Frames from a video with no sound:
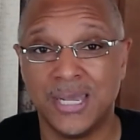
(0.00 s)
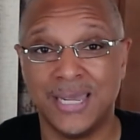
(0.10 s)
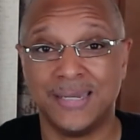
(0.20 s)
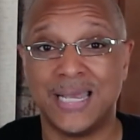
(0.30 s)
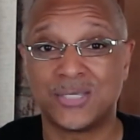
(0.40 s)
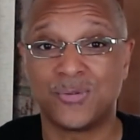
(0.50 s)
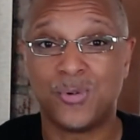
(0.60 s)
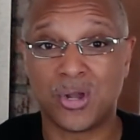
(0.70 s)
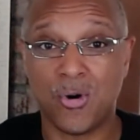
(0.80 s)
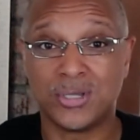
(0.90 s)
And that's
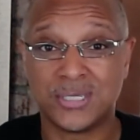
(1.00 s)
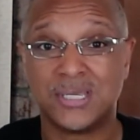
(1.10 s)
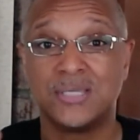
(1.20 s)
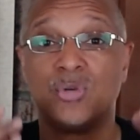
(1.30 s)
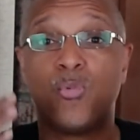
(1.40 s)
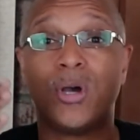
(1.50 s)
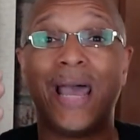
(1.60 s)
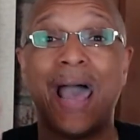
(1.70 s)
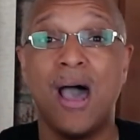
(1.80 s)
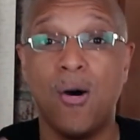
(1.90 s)
what causes us to want to
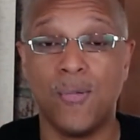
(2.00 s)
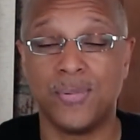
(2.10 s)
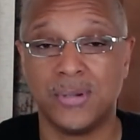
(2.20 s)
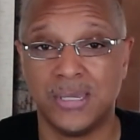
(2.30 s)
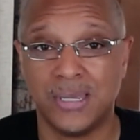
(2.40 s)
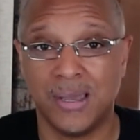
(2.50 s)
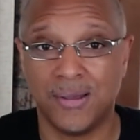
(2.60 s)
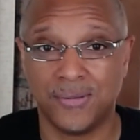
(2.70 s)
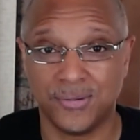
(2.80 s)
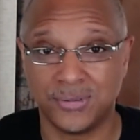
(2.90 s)
help
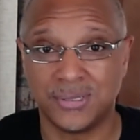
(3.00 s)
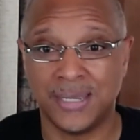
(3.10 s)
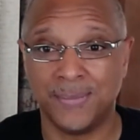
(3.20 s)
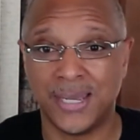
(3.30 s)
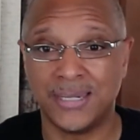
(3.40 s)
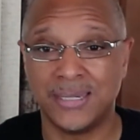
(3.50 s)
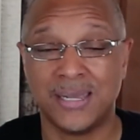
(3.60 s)
others. Amen.